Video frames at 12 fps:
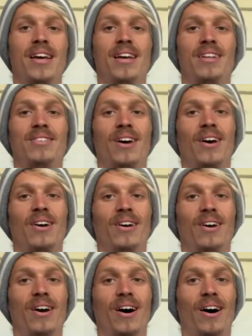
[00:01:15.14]
So
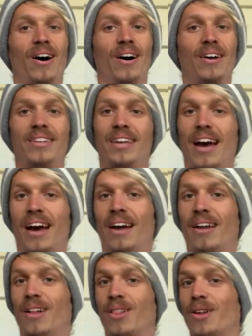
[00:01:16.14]
yeah,
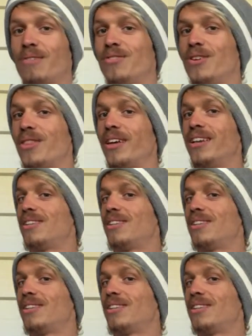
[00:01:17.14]
a lot of new things